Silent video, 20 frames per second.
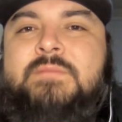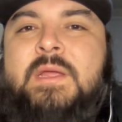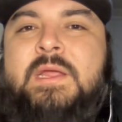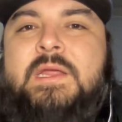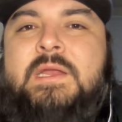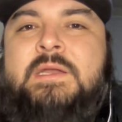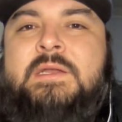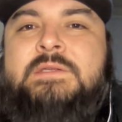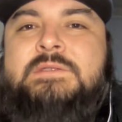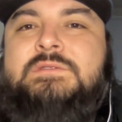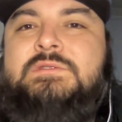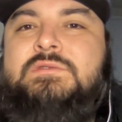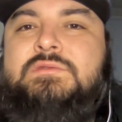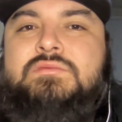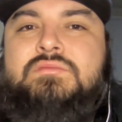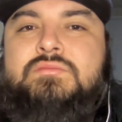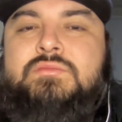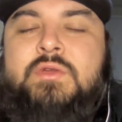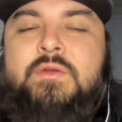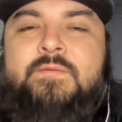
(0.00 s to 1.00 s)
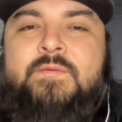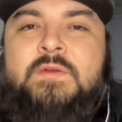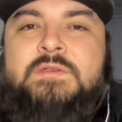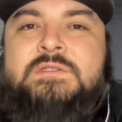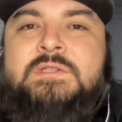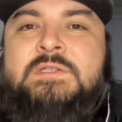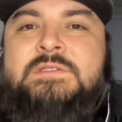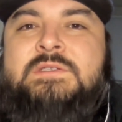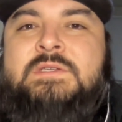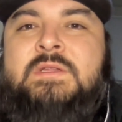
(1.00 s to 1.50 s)
making us your
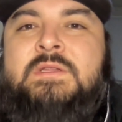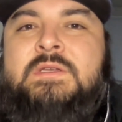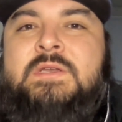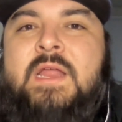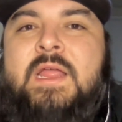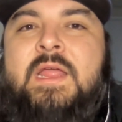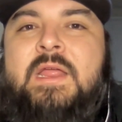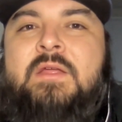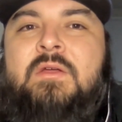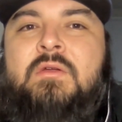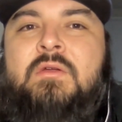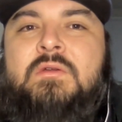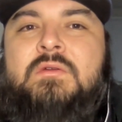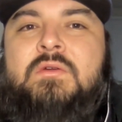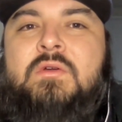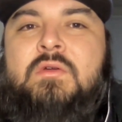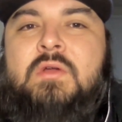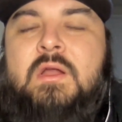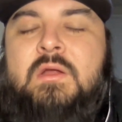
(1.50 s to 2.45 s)
first listen of the day or